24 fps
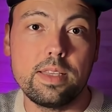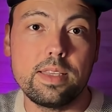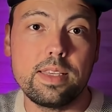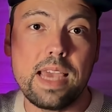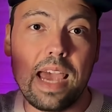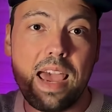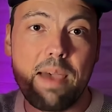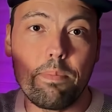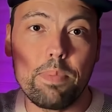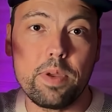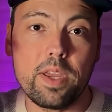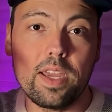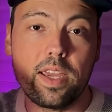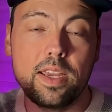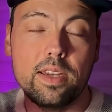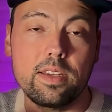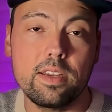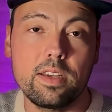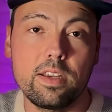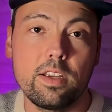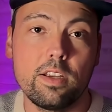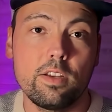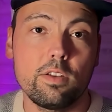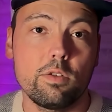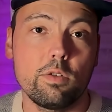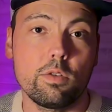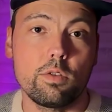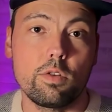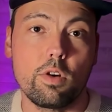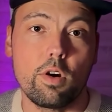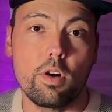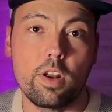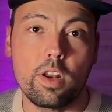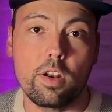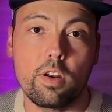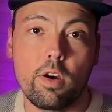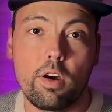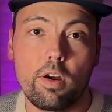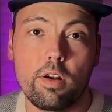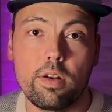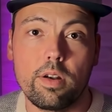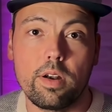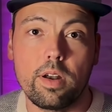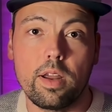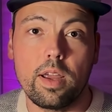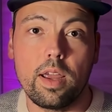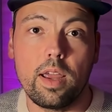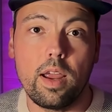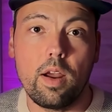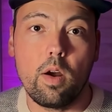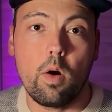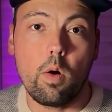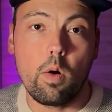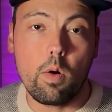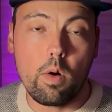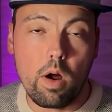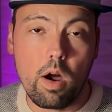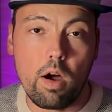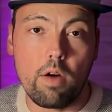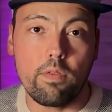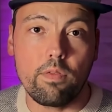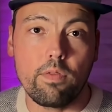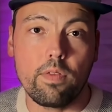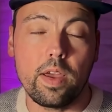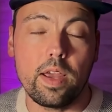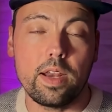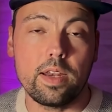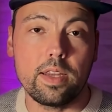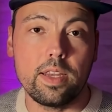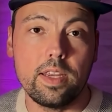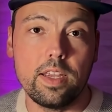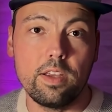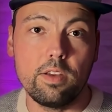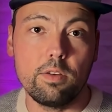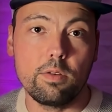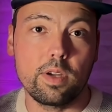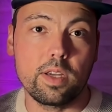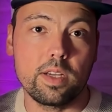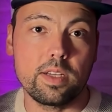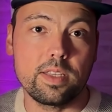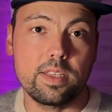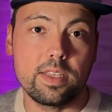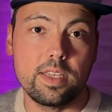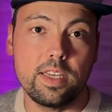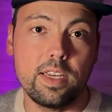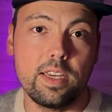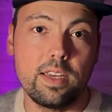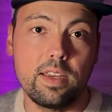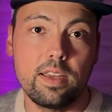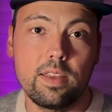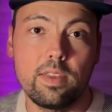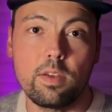tap it to turn it on or off. And here you can see